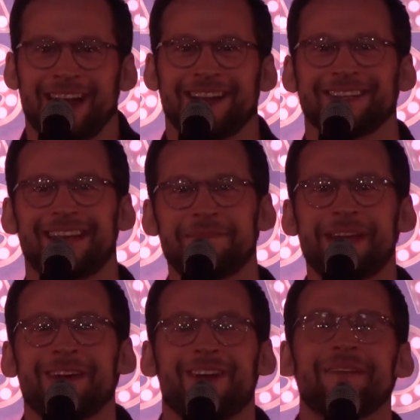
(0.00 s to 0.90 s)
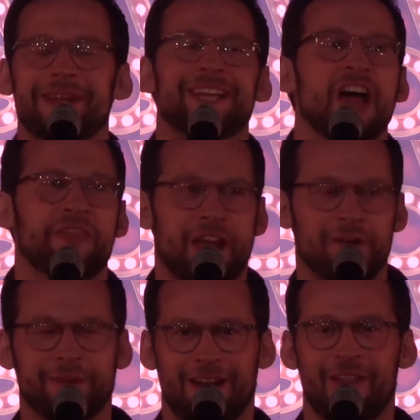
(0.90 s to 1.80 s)
because I'm here. I mean, not
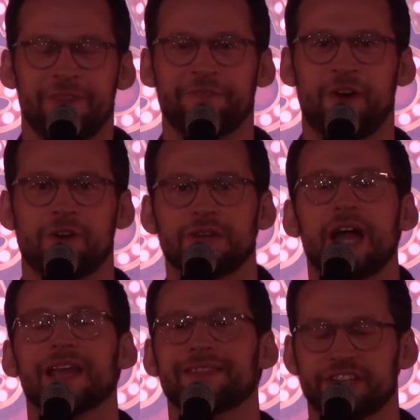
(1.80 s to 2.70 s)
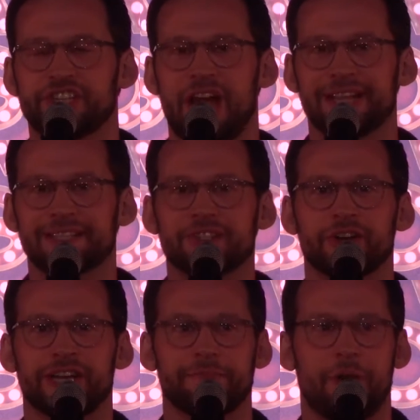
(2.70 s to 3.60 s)
there, but on the phone, not at the Chinese
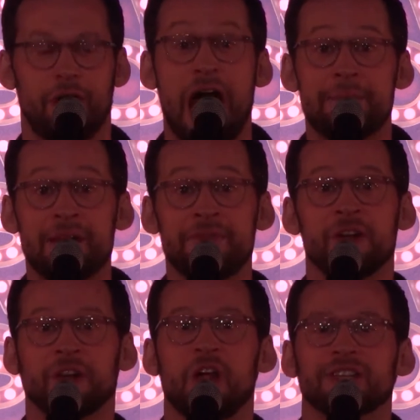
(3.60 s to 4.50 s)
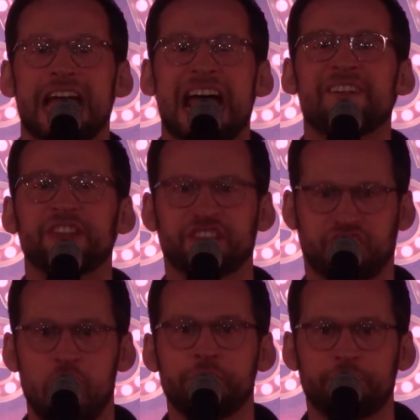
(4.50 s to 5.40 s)
turkey bar. I mean, they're closed. I had the
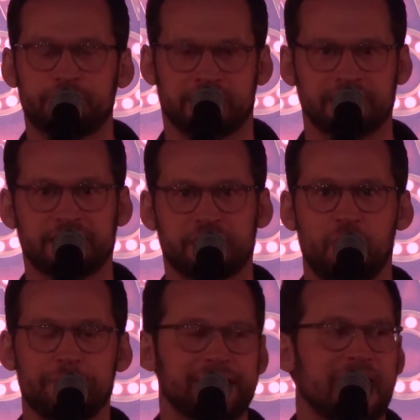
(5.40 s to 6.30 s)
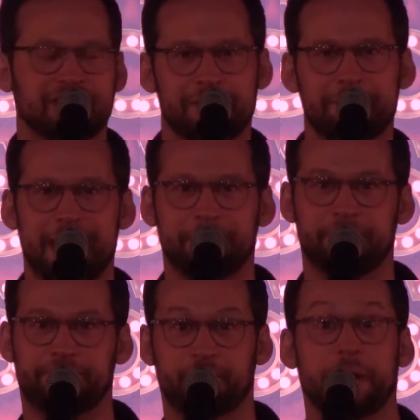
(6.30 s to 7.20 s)
chung fu to console me, not the men,
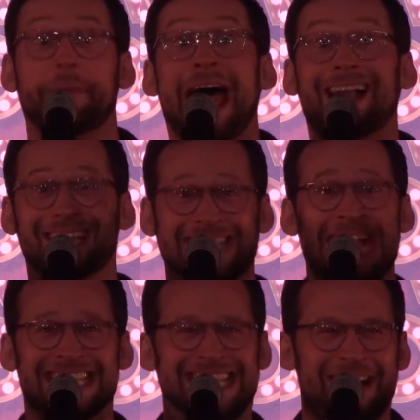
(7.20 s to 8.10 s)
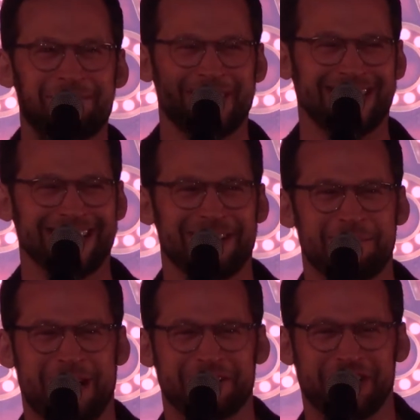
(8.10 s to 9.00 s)
but food. A palace. See, I'm thinking
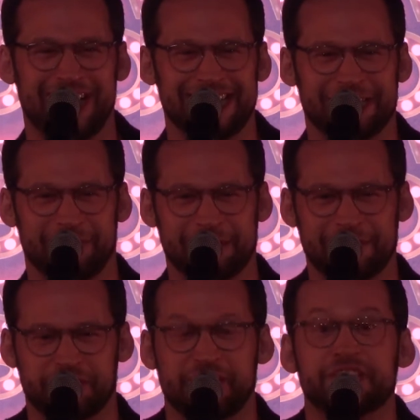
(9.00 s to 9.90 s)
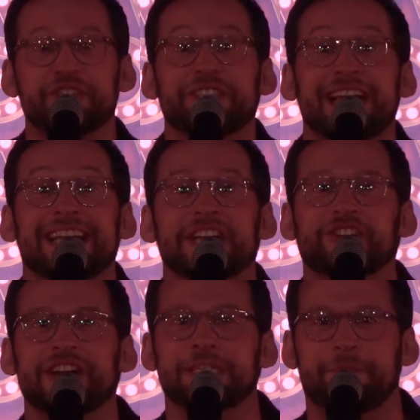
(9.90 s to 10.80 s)
about Chinese Christmas drinks. You said get
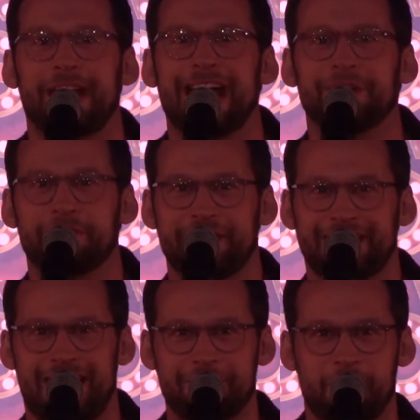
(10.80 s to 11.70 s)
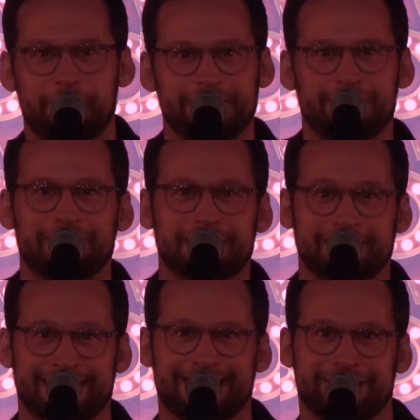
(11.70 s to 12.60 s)
drinks, but I don't think I'm open
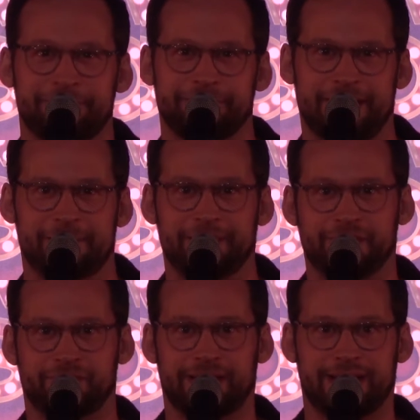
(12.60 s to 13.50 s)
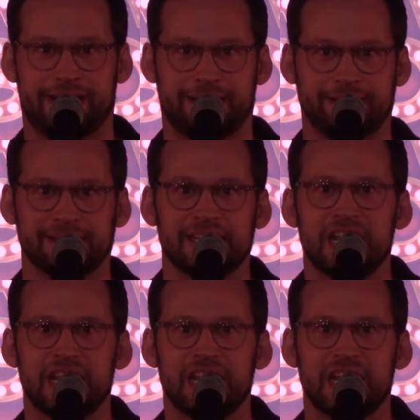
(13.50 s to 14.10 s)
Christmas. Is your family drinking?